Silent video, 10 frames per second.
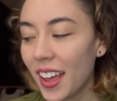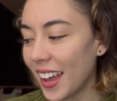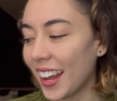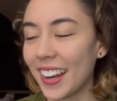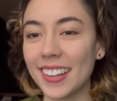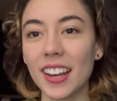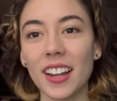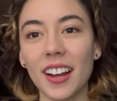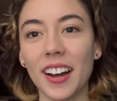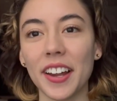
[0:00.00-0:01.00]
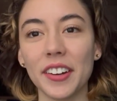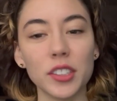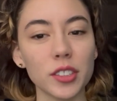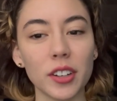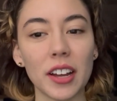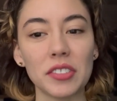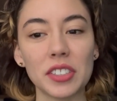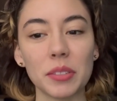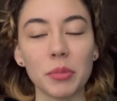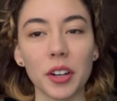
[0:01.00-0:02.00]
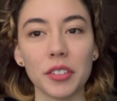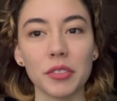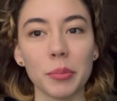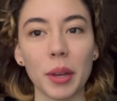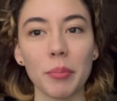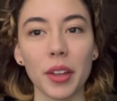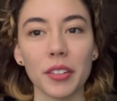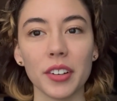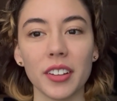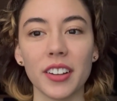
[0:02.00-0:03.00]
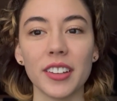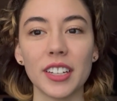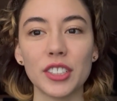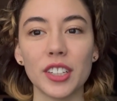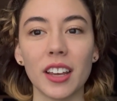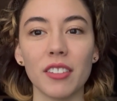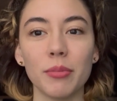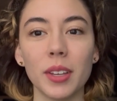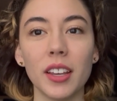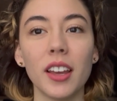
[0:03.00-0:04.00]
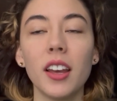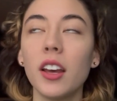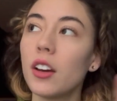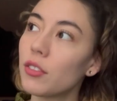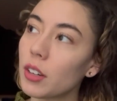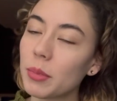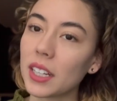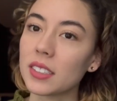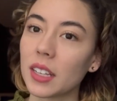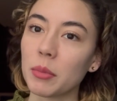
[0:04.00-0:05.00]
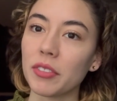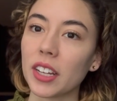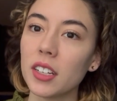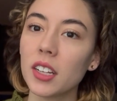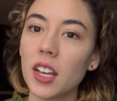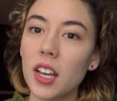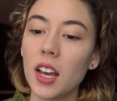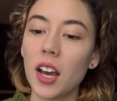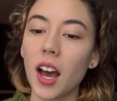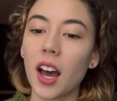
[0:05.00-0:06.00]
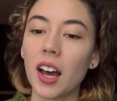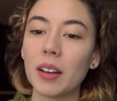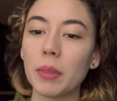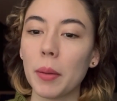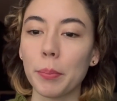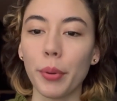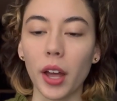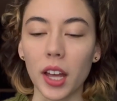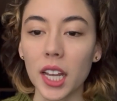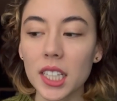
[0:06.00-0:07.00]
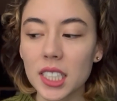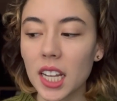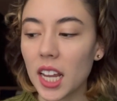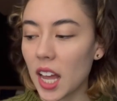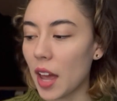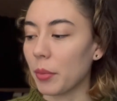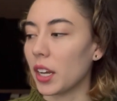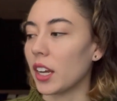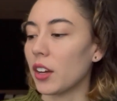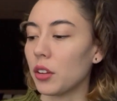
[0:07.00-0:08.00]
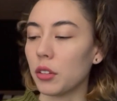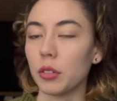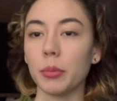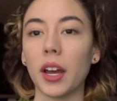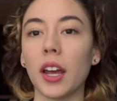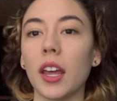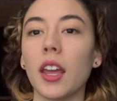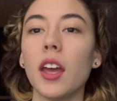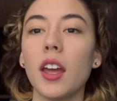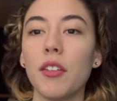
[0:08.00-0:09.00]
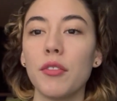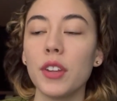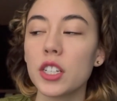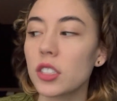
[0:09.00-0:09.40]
And I also have some yarn from my mother-in-law that she gave me from that same event. But I'm gonna go through my finished